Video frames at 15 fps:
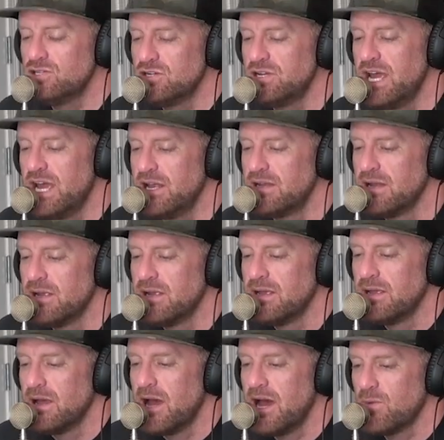your dad?
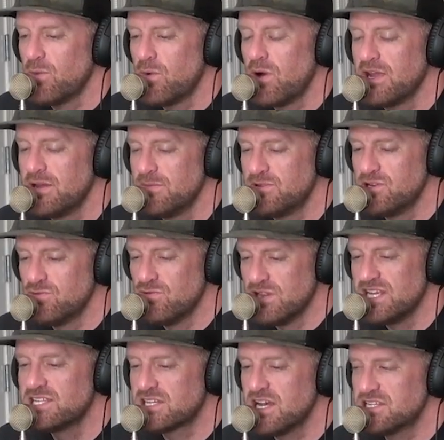I want him to
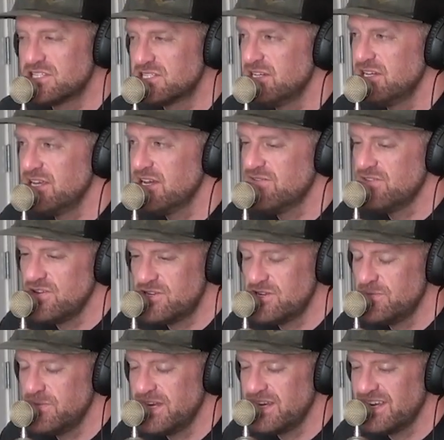release custody of you to
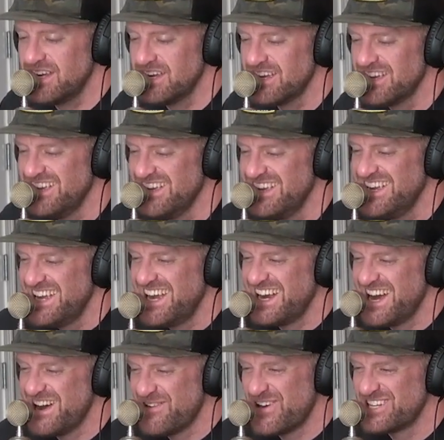me,
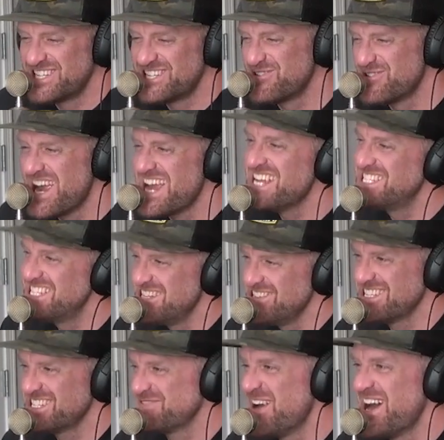and I want to raise you
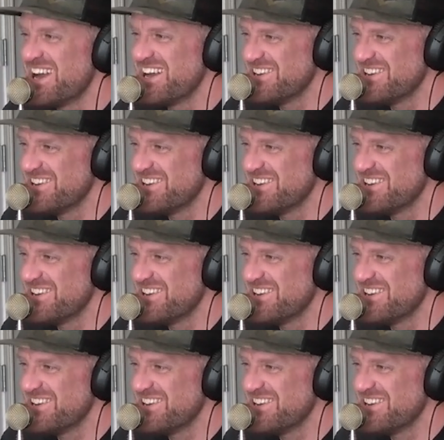as my own.